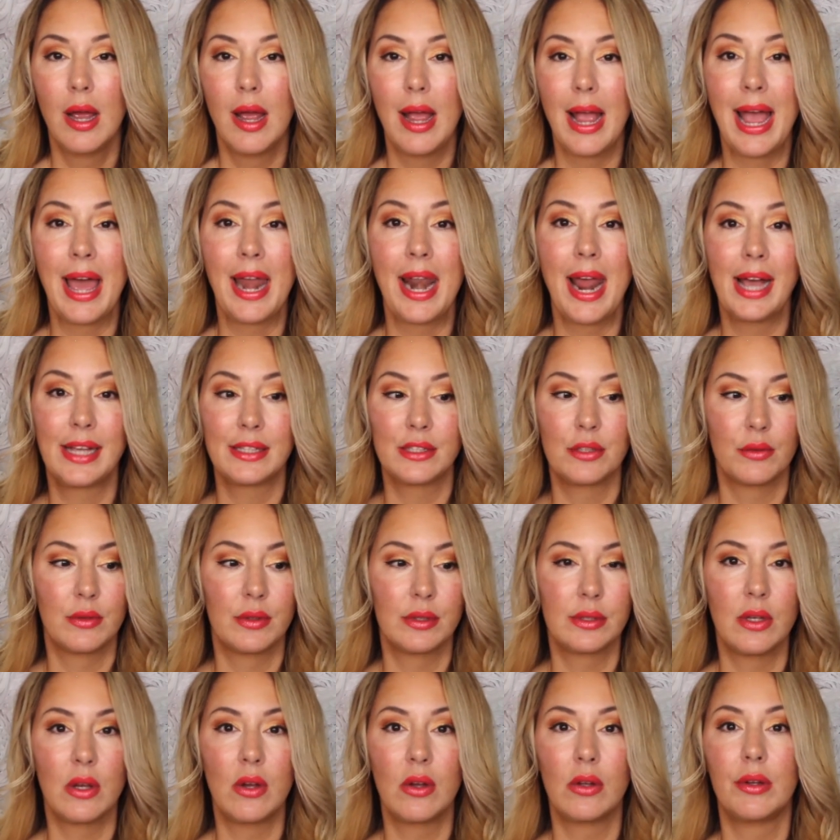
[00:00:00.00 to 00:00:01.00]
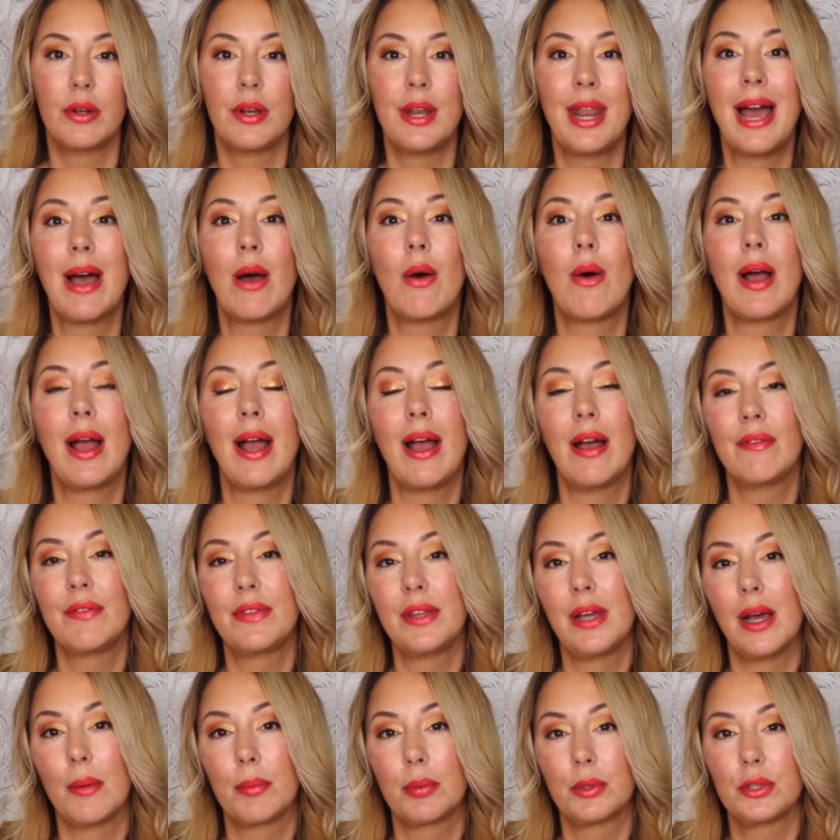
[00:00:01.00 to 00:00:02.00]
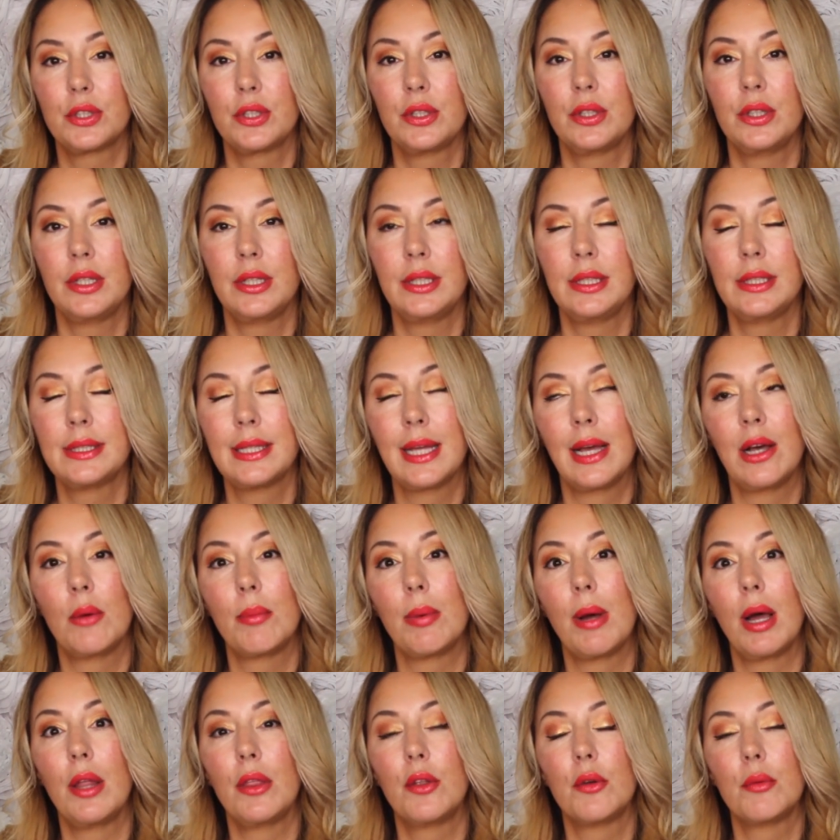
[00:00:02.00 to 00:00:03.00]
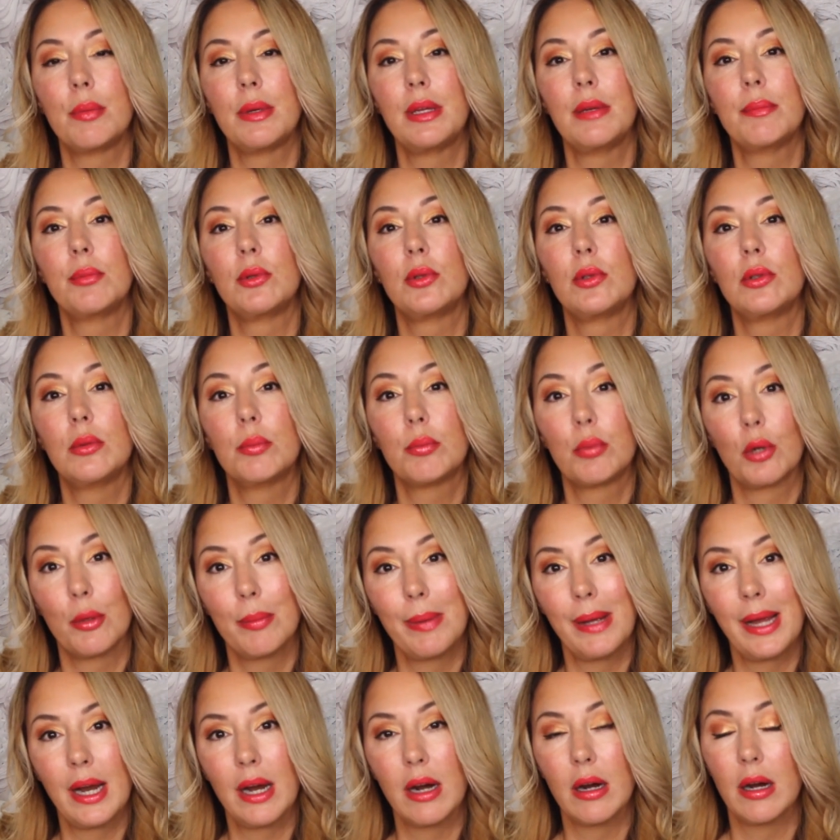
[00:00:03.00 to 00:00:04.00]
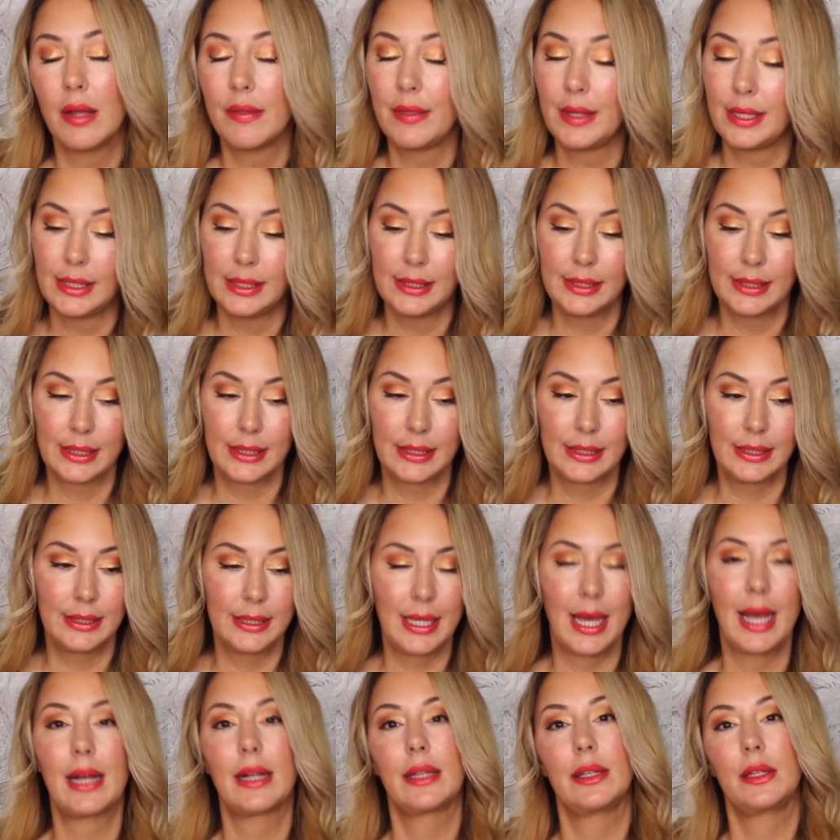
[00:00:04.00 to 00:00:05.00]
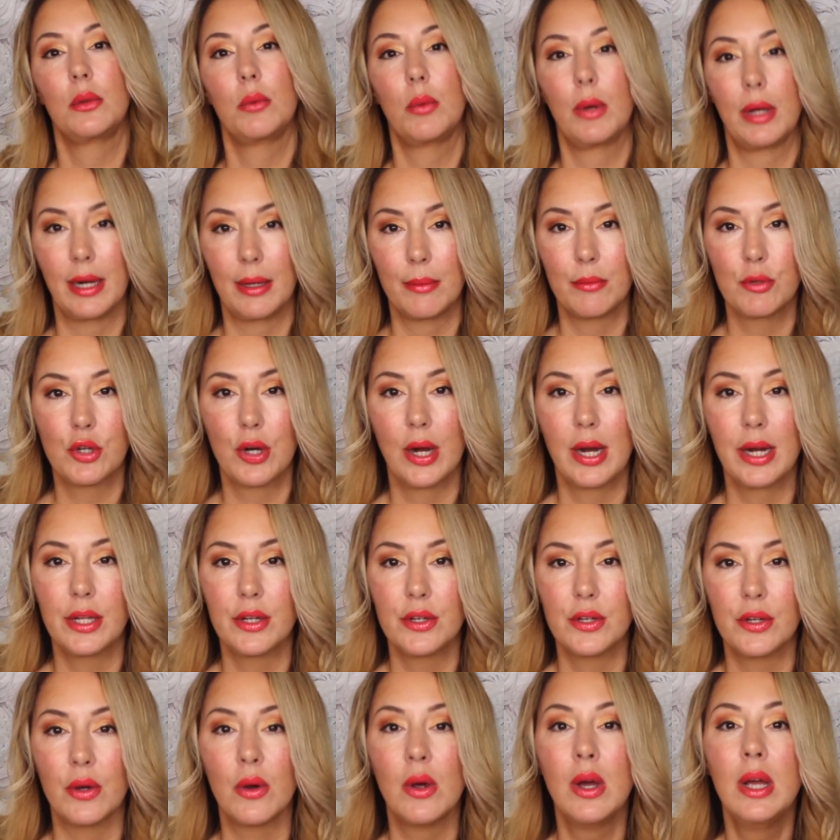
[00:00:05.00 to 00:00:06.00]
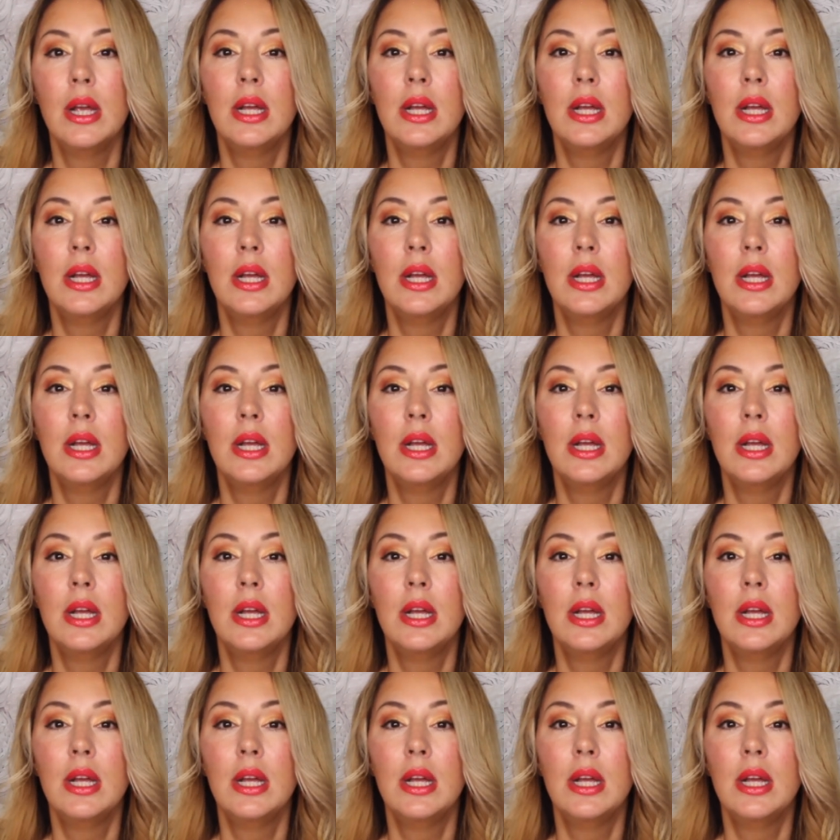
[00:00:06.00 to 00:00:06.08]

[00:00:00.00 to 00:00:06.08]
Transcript: And as a result, now I have the opportunity to help other people prepare, and that is exactly what I'm trying to do.